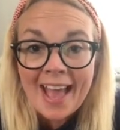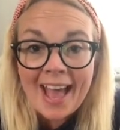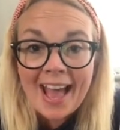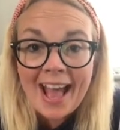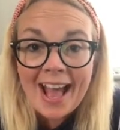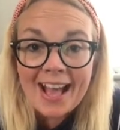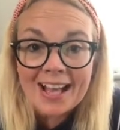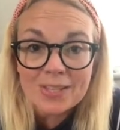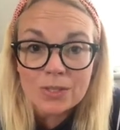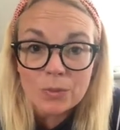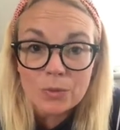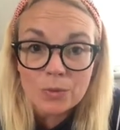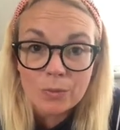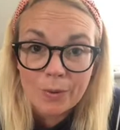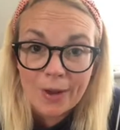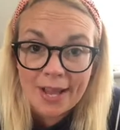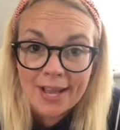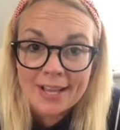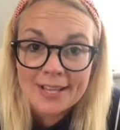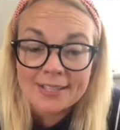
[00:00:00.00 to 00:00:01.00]
As
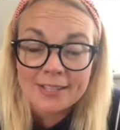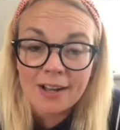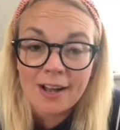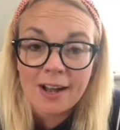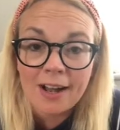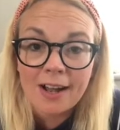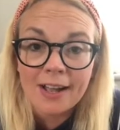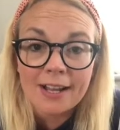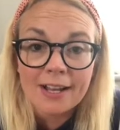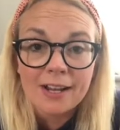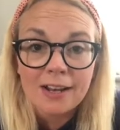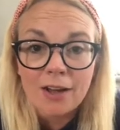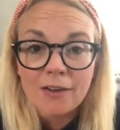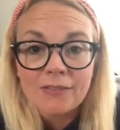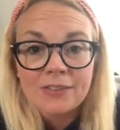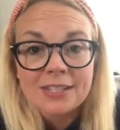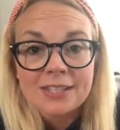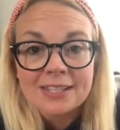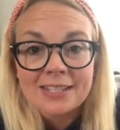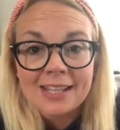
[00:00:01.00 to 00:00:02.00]
always, I
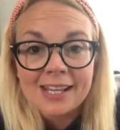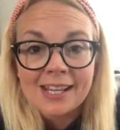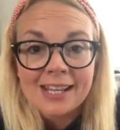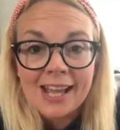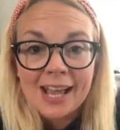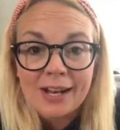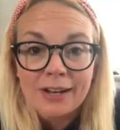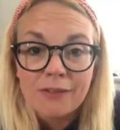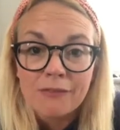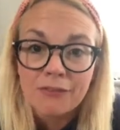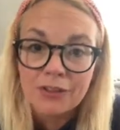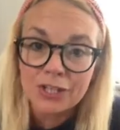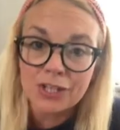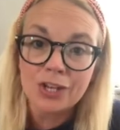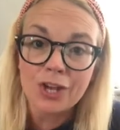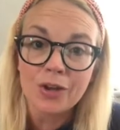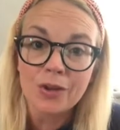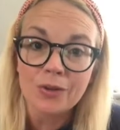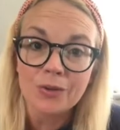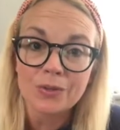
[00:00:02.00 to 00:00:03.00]
love to see any
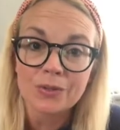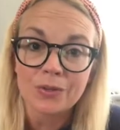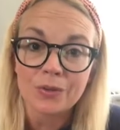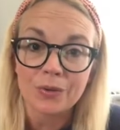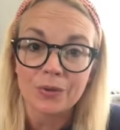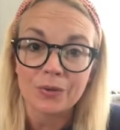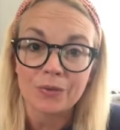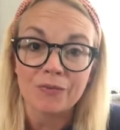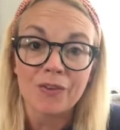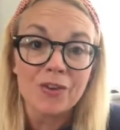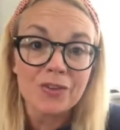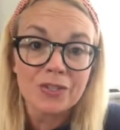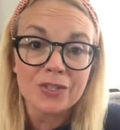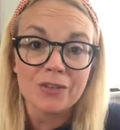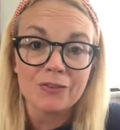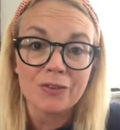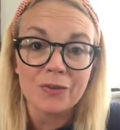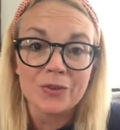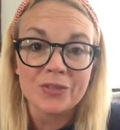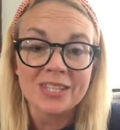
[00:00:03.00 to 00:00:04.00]
videos or
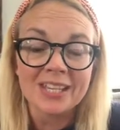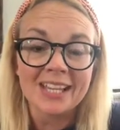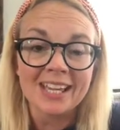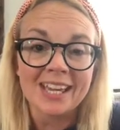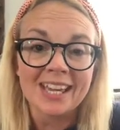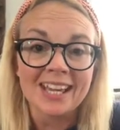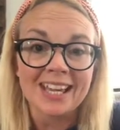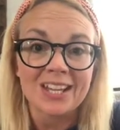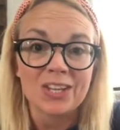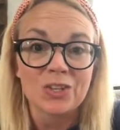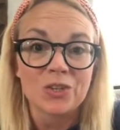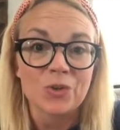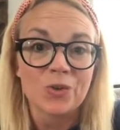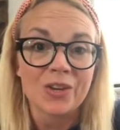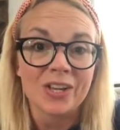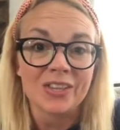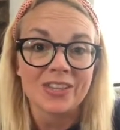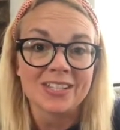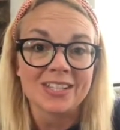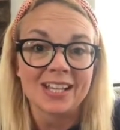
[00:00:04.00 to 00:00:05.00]
photos of you singing,
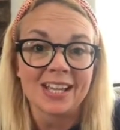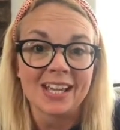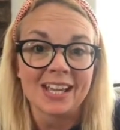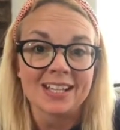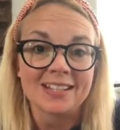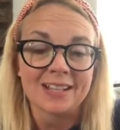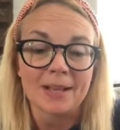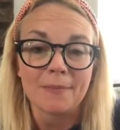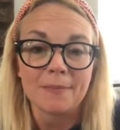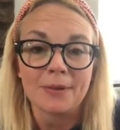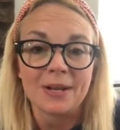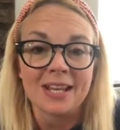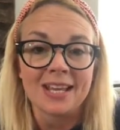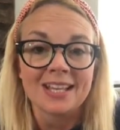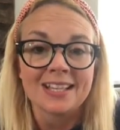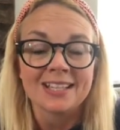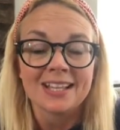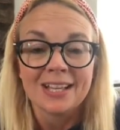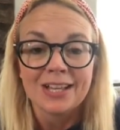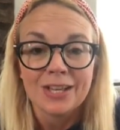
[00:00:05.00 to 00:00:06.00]
enjoying the singing
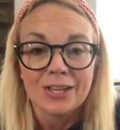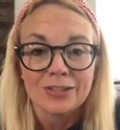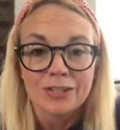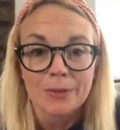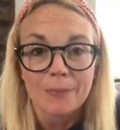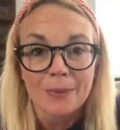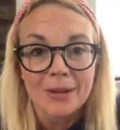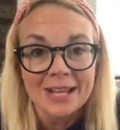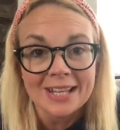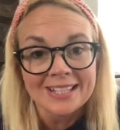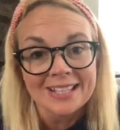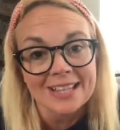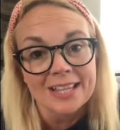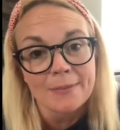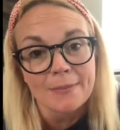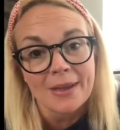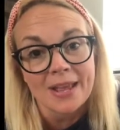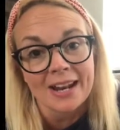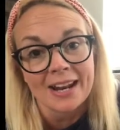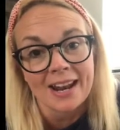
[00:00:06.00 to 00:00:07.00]
assemblies, so please send
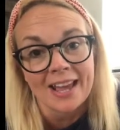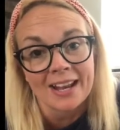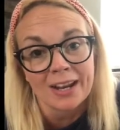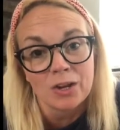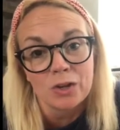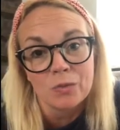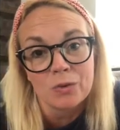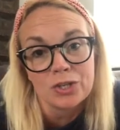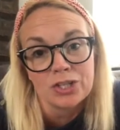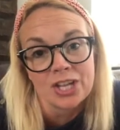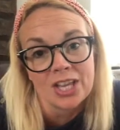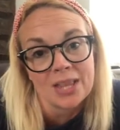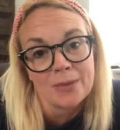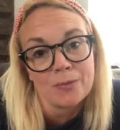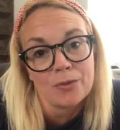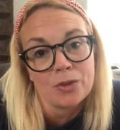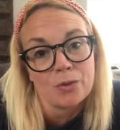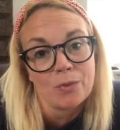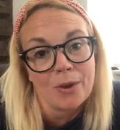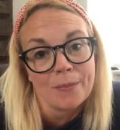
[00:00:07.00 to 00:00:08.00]
them in, and I can always share
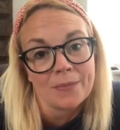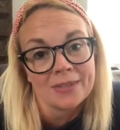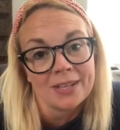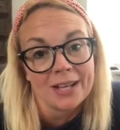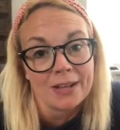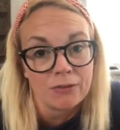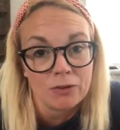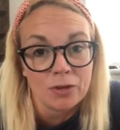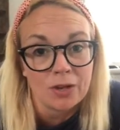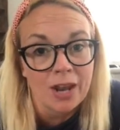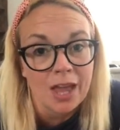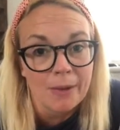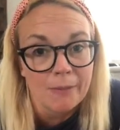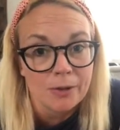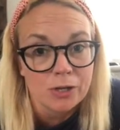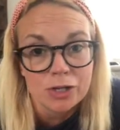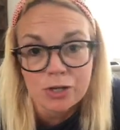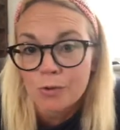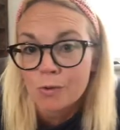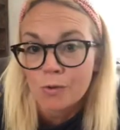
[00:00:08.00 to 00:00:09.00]
them on the website if you'd like
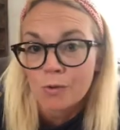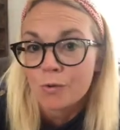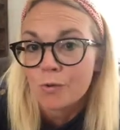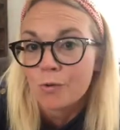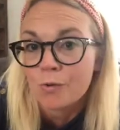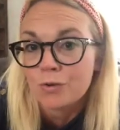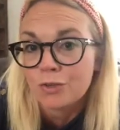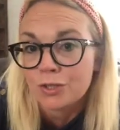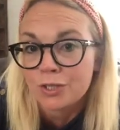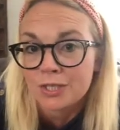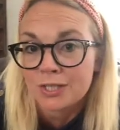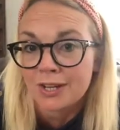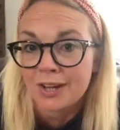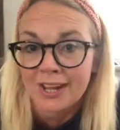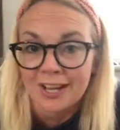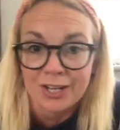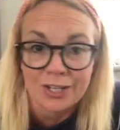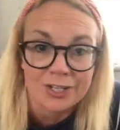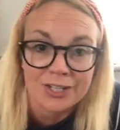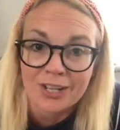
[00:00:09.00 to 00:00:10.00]
me to, or
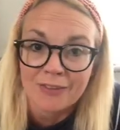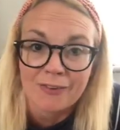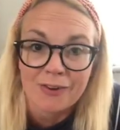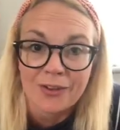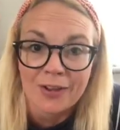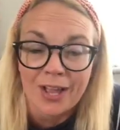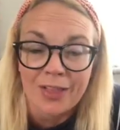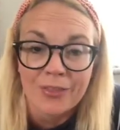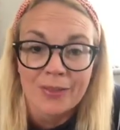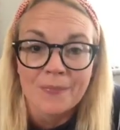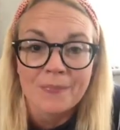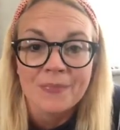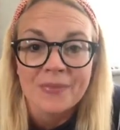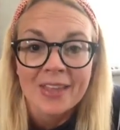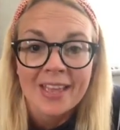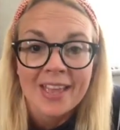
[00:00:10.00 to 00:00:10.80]
I can just have a look at them.